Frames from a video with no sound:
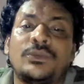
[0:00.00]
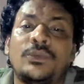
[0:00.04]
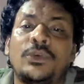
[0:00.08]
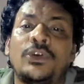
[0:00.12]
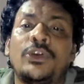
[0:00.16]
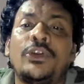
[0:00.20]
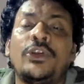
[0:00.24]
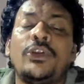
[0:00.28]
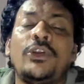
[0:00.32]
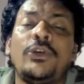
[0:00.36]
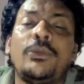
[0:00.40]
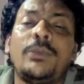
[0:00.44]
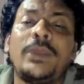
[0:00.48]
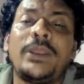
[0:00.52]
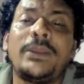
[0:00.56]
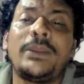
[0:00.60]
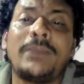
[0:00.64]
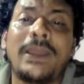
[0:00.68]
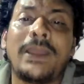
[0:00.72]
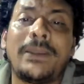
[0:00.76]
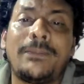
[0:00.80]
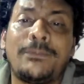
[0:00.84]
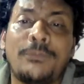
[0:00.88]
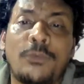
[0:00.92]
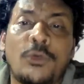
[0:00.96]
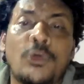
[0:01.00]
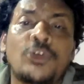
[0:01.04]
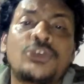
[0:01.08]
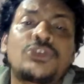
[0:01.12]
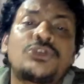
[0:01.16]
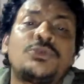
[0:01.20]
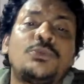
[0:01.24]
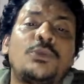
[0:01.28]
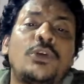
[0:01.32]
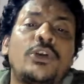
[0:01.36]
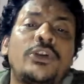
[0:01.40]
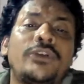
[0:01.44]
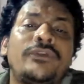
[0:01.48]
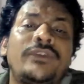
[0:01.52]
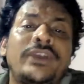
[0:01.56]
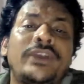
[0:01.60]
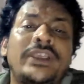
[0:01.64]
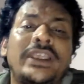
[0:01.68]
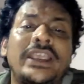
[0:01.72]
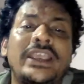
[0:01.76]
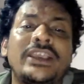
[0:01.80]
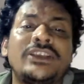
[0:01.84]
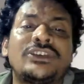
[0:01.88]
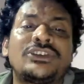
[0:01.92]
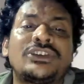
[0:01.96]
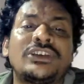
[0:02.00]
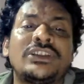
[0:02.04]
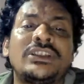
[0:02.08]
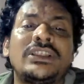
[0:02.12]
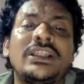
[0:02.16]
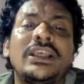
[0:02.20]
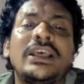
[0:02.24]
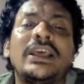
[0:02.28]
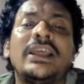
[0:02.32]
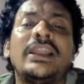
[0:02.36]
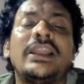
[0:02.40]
What do you mean by post modification?